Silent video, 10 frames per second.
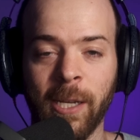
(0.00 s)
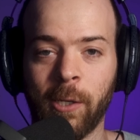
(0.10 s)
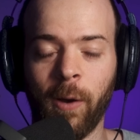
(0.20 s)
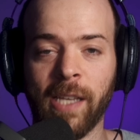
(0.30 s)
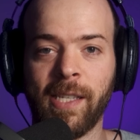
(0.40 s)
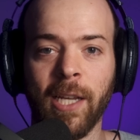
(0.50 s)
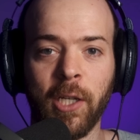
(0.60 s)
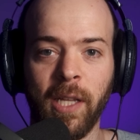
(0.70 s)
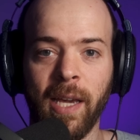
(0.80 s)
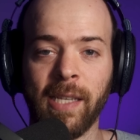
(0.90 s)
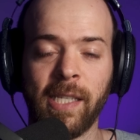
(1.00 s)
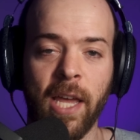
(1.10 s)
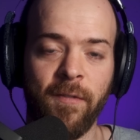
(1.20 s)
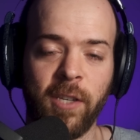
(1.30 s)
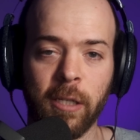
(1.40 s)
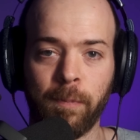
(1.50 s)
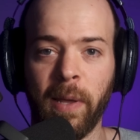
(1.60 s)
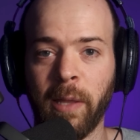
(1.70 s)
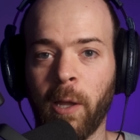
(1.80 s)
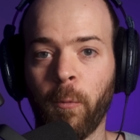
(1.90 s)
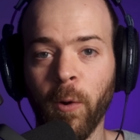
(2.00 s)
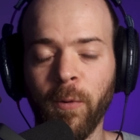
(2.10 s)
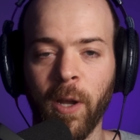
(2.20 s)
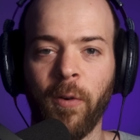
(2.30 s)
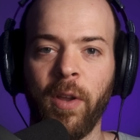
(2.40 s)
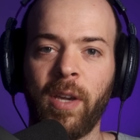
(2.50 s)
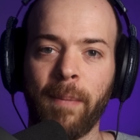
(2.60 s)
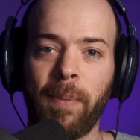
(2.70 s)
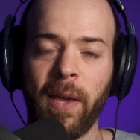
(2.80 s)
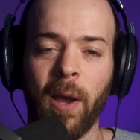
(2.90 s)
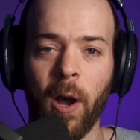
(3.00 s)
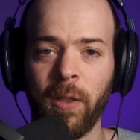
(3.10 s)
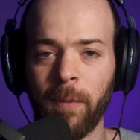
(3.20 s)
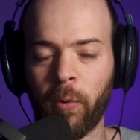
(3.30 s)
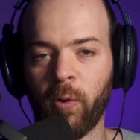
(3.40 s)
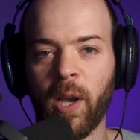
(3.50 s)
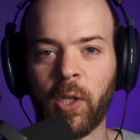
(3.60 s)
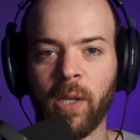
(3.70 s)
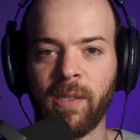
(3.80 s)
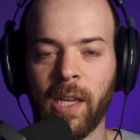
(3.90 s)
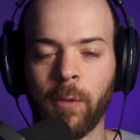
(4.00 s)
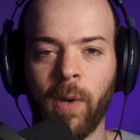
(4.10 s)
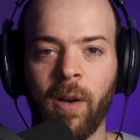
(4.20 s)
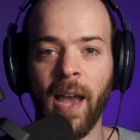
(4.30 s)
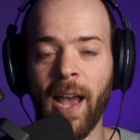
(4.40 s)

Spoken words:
So essentially, instead of just playing the root note, you can play other progressions as well,